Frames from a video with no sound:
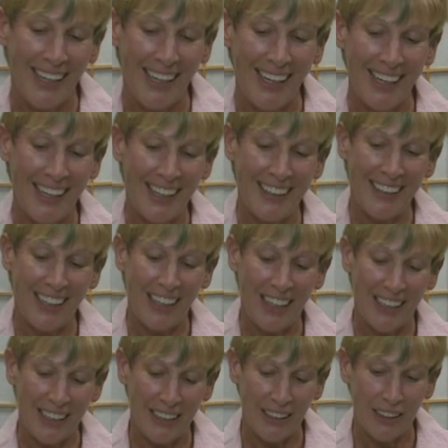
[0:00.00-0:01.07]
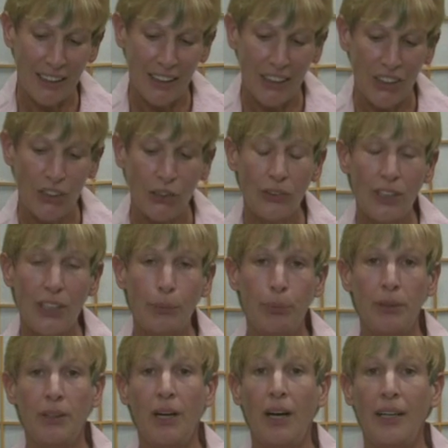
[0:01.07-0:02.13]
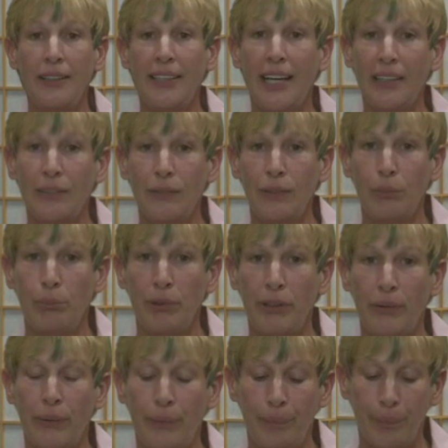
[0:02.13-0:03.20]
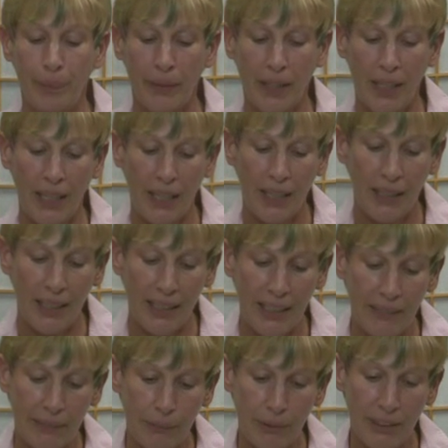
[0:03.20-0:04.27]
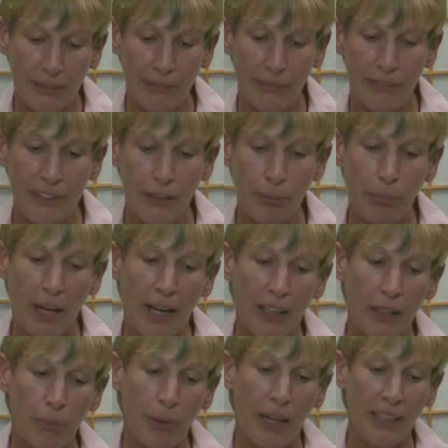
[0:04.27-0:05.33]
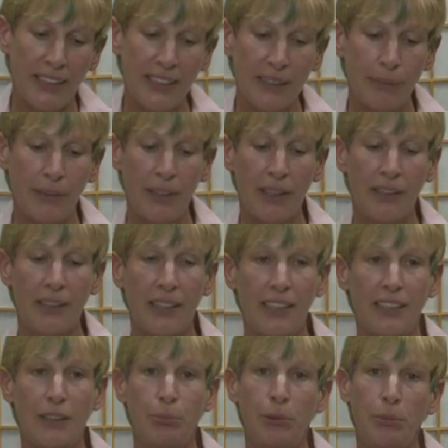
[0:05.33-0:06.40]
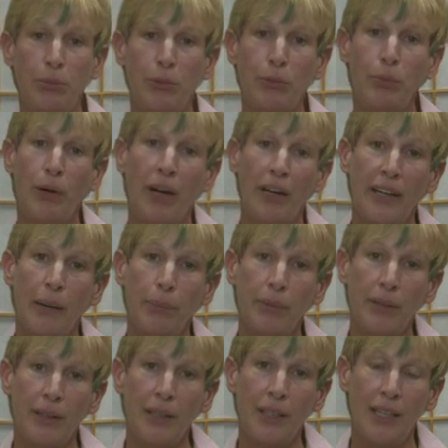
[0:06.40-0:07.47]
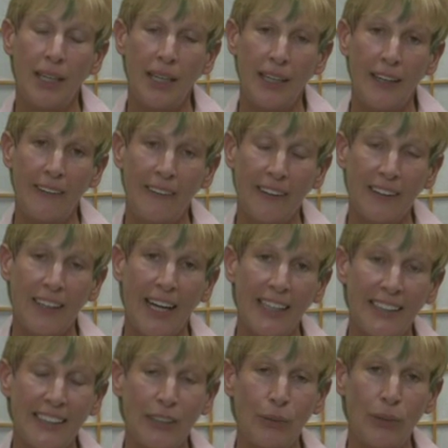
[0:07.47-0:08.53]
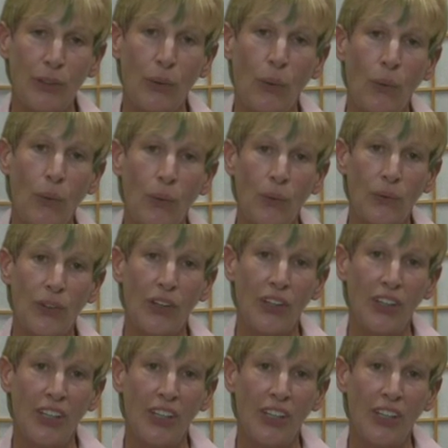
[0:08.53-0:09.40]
And I do keep in contact with Bill and I give him some feedback about some of the things people brought up in the class that we hold.